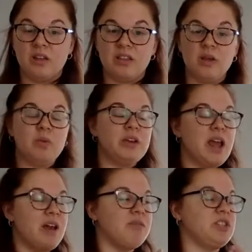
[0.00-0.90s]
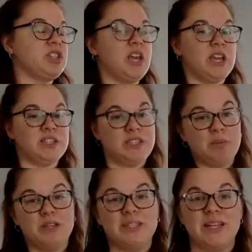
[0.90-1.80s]
they wouldn't have the chance to
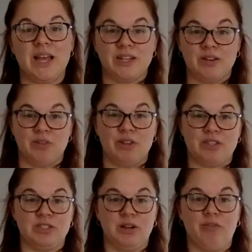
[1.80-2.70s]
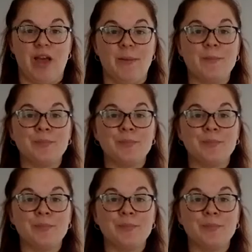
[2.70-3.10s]
be selected for this survey.